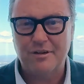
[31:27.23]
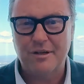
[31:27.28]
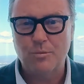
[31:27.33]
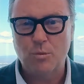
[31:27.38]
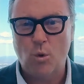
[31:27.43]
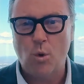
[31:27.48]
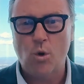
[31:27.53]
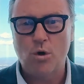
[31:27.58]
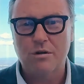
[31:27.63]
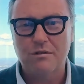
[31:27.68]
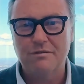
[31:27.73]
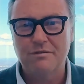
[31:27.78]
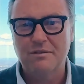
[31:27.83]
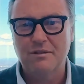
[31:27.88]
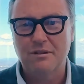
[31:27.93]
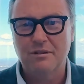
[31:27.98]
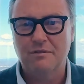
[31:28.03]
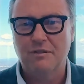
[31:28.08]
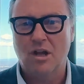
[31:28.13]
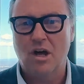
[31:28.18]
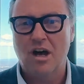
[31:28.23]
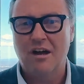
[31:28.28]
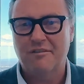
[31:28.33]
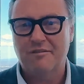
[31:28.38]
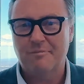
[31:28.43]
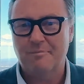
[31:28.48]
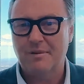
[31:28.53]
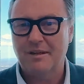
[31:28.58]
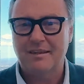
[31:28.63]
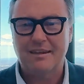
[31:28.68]
walk of
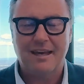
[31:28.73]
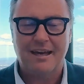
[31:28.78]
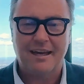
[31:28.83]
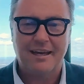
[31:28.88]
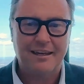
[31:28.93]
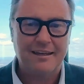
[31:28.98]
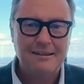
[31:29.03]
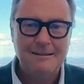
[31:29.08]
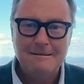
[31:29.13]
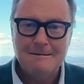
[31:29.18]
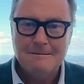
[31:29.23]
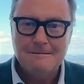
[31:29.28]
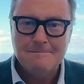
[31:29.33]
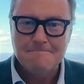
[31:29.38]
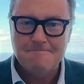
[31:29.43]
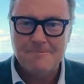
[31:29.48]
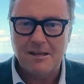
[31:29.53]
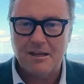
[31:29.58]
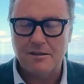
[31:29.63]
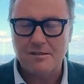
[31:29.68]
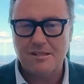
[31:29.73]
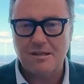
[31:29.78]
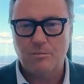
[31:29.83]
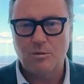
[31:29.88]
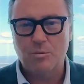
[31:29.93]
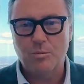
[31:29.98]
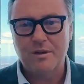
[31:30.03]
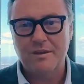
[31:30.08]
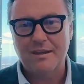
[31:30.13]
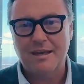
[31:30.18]
life, be they
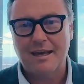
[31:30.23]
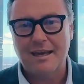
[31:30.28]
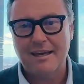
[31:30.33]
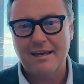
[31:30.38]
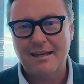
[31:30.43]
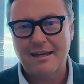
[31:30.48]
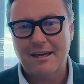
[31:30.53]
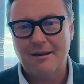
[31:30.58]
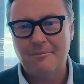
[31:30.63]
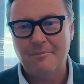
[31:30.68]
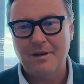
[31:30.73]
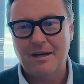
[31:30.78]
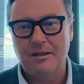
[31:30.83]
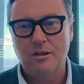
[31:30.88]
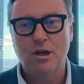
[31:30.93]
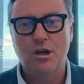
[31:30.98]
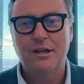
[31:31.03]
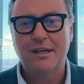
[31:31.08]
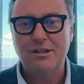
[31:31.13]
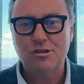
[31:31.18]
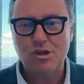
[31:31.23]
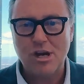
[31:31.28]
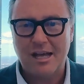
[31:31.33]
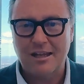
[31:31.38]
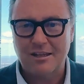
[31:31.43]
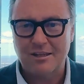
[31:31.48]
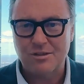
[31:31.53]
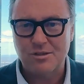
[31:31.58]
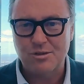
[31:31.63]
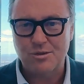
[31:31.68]
someone with a learning
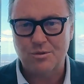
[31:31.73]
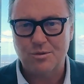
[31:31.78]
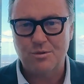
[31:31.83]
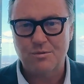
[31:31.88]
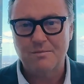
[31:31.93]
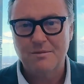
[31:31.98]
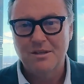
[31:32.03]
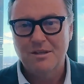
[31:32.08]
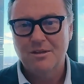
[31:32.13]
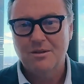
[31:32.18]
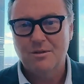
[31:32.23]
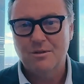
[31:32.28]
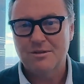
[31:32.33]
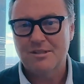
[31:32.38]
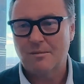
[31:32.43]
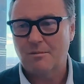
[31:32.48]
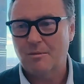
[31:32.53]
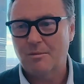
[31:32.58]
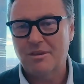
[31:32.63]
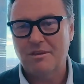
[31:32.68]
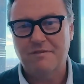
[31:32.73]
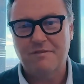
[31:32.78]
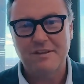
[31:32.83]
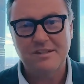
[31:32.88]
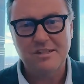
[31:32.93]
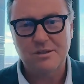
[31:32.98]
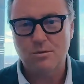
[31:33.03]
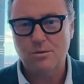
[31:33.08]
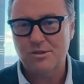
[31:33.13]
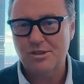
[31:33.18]
challenge or someone with a
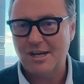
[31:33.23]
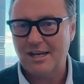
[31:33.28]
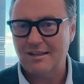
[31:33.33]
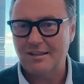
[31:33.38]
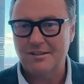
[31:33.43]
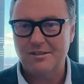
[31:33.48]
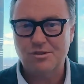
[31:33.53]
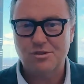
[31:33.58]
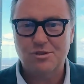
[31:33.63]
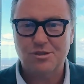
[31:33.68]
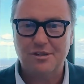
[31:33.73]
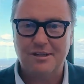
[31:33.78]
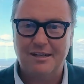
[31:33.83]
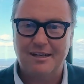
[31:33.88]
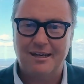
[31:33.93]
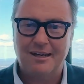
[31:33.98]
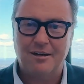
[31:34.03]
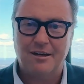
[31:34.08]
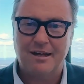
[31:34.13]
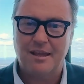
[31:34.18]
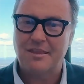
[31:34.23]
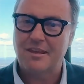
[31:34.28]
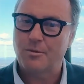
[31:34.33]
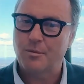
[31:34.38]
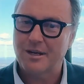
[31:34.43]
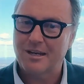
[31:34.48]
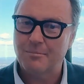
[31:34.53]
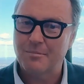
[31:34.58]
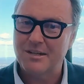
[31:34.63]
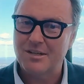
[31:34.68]
physical challenge. I don't think
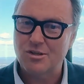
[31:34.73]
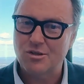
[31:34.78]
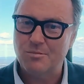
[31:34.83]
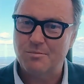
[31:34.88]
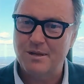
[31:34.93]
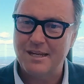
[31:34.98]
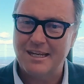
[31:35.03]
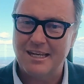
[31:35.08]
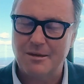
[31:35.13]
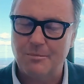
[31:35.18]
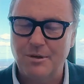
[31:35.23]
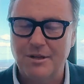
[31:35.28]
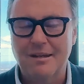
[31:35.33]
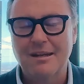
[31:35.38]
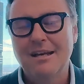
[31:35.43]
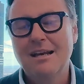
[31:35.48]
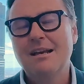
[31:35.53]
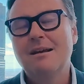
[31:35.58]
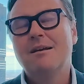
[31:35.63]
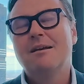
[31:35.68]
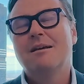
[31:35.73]
we can be too digging, but